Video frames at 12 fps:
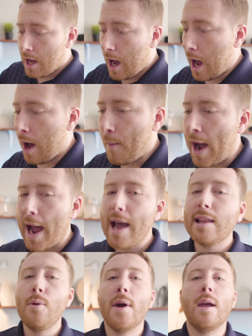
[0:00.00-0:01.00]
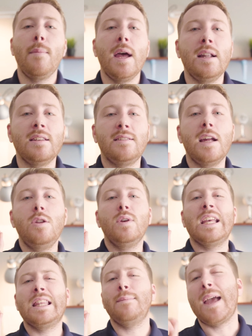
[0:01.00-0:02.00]
I highly recommend instead you
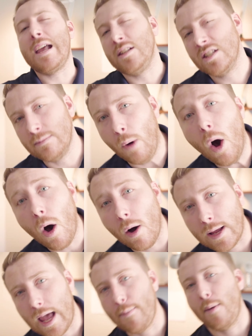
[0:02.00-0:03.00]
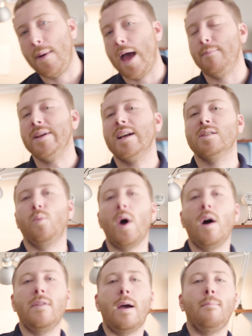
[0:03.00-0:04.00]
get them a small camera bag, because
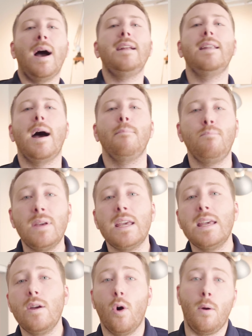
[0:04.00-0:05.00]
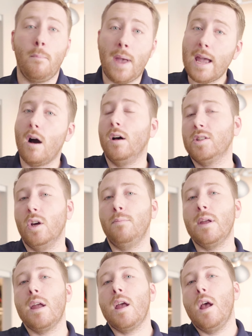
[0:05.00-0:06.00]
while that might not be or may also
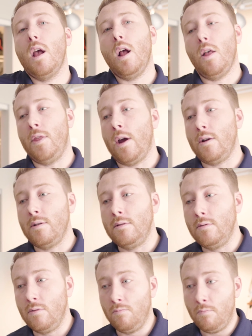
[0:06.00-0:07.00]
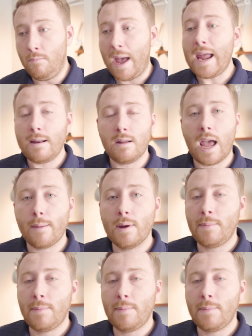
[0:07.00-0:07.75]
be their main camera